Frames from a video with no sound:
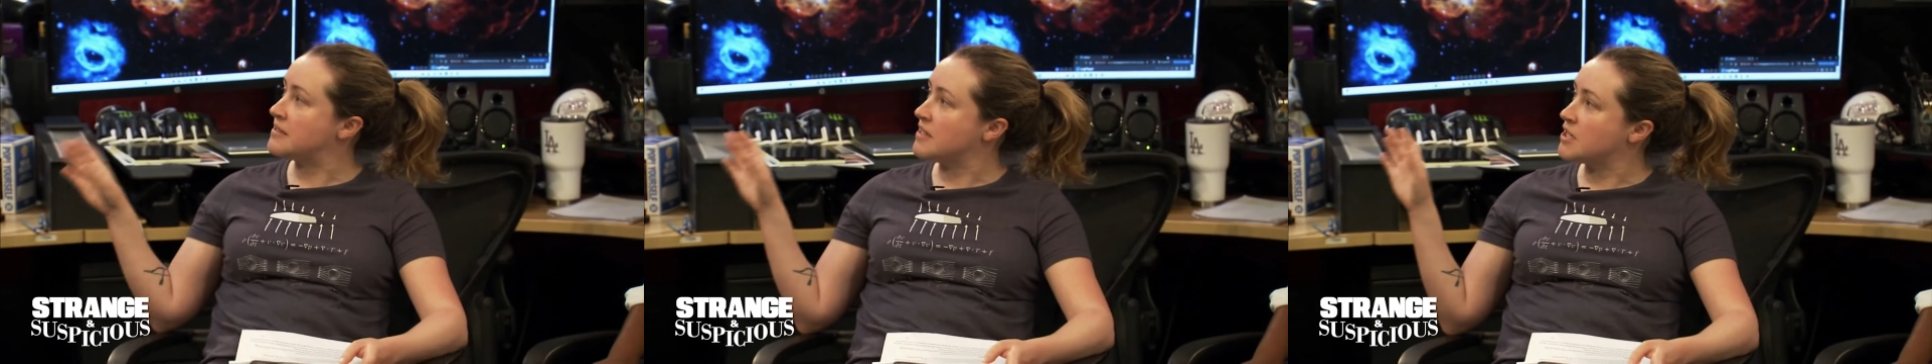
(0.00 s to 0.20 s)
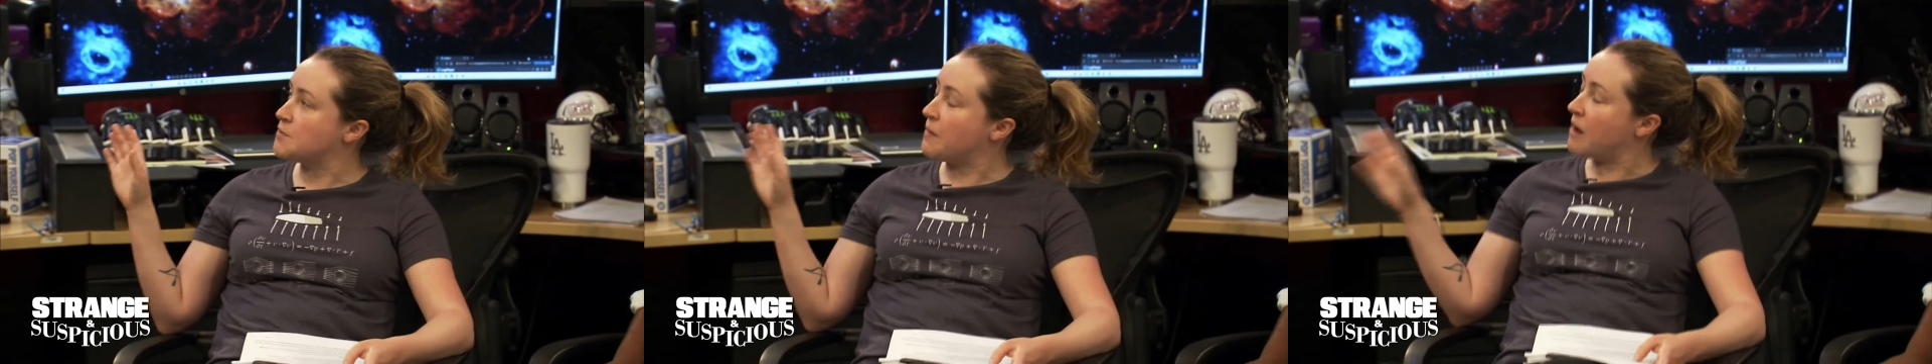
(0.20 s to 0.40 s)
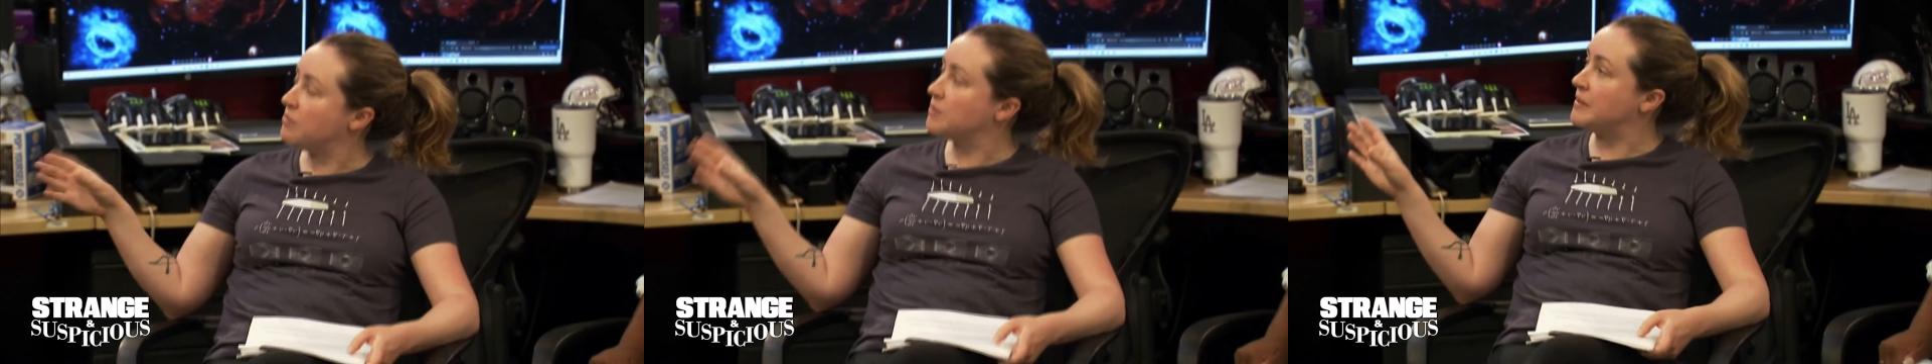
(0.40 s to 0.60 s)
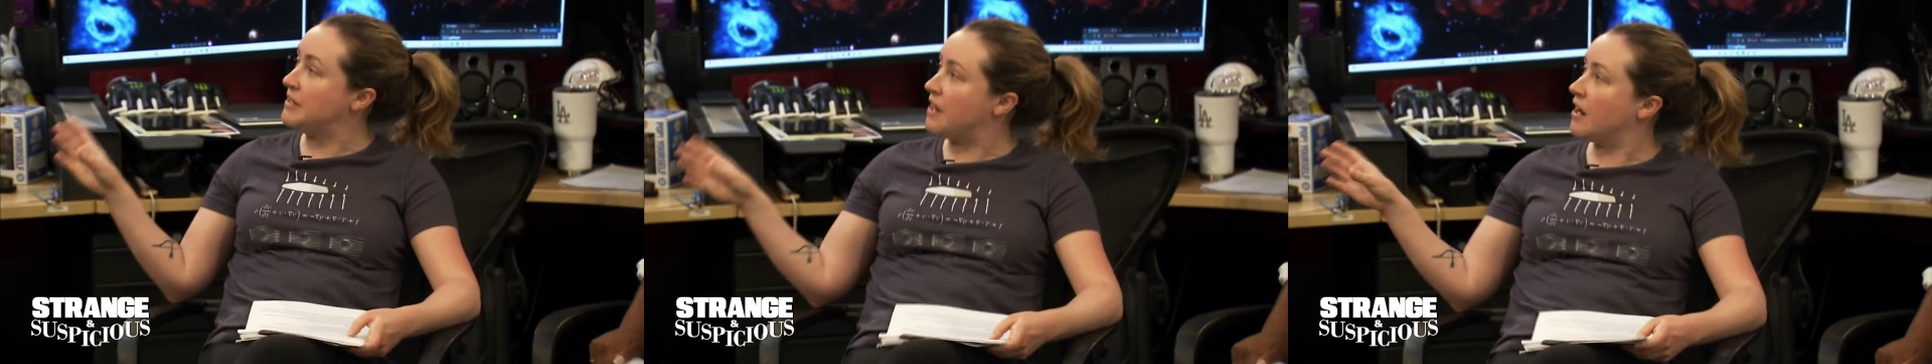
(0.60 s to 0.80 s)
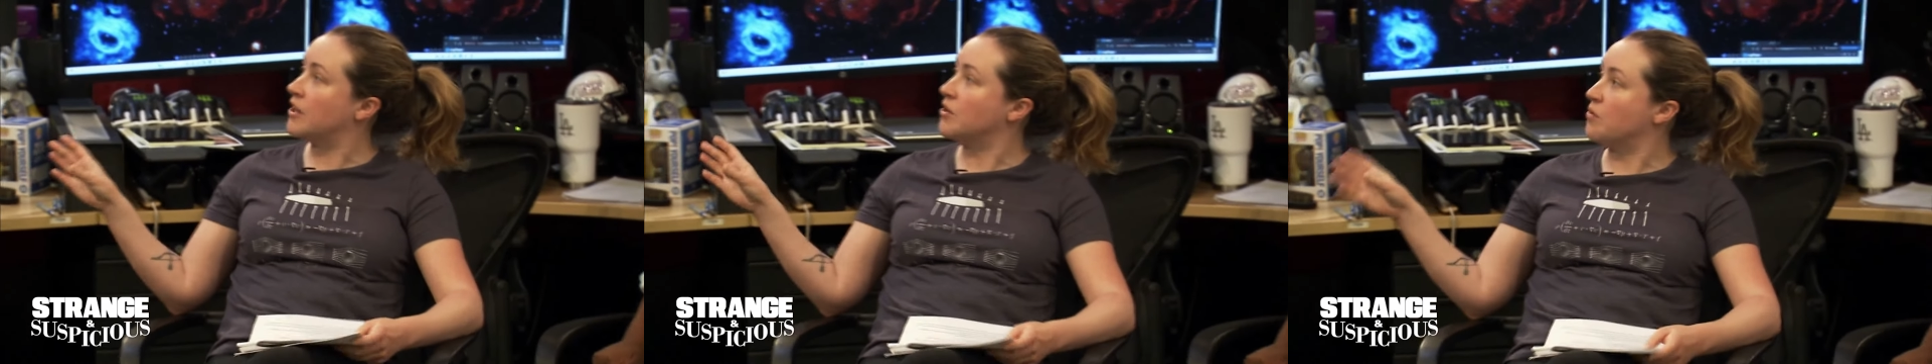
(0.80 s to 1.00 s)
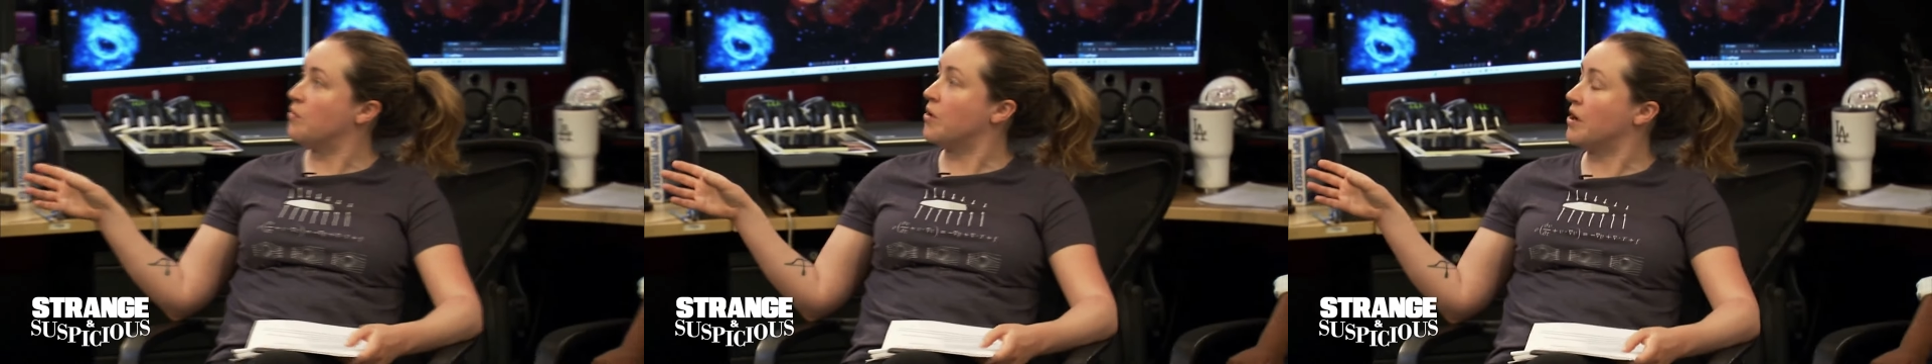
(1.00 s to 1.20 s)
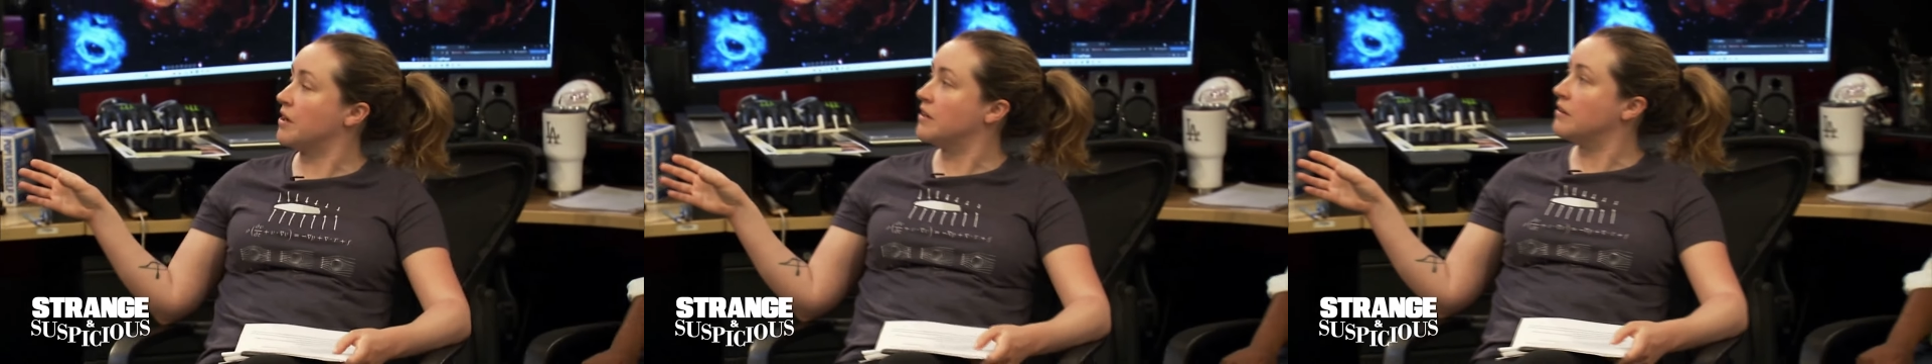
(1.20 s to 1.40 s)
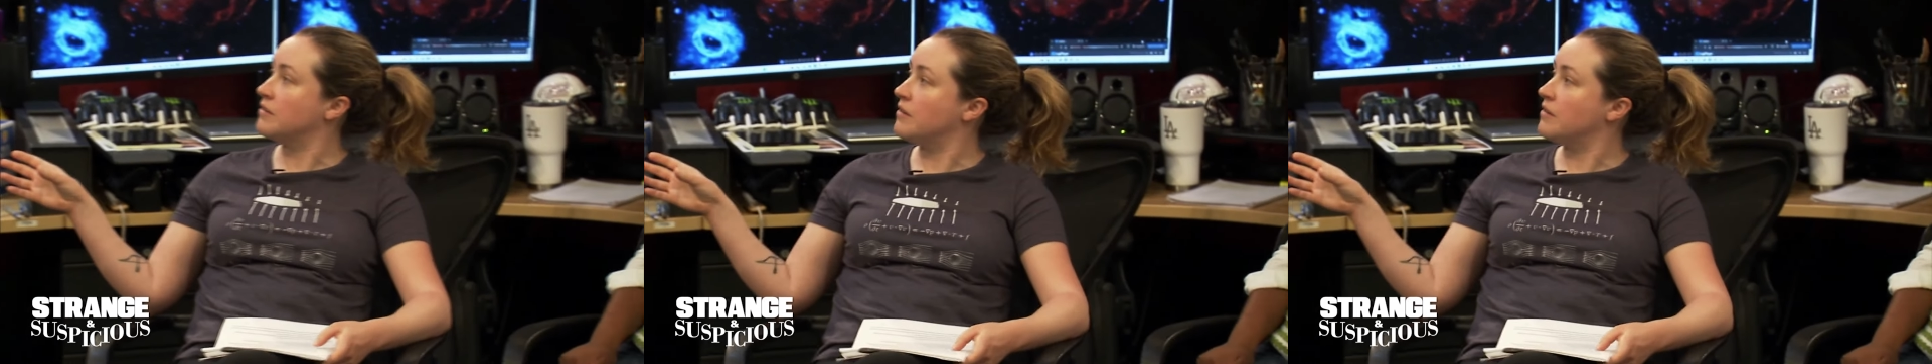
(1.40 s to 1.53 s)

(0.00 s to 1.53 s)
it's probably not gonna work